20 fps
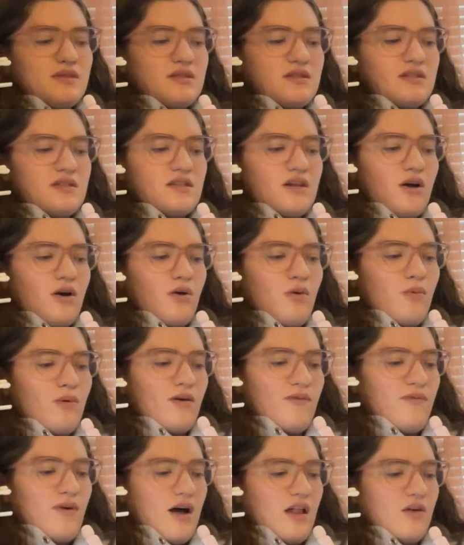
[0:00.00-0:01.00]
So
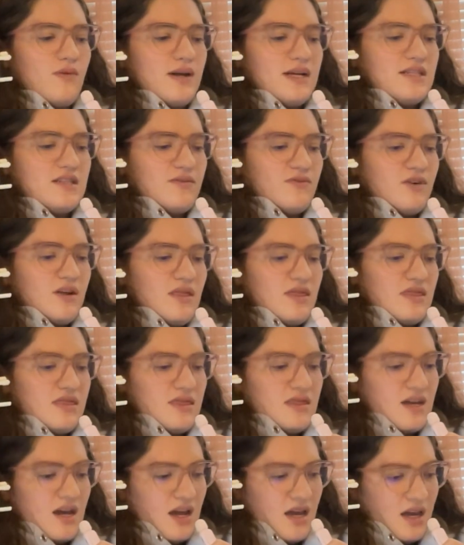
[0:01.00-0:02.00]
we're following different
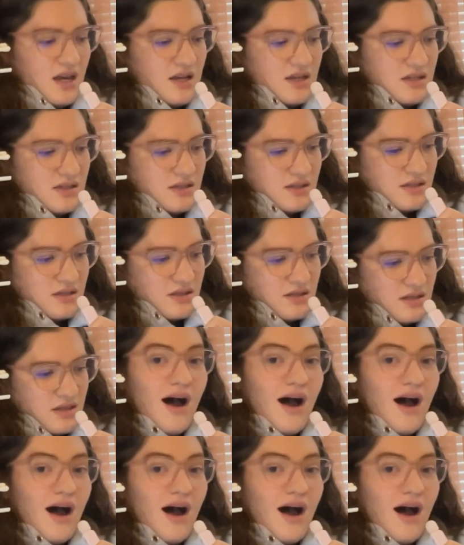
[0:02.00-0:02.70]
things.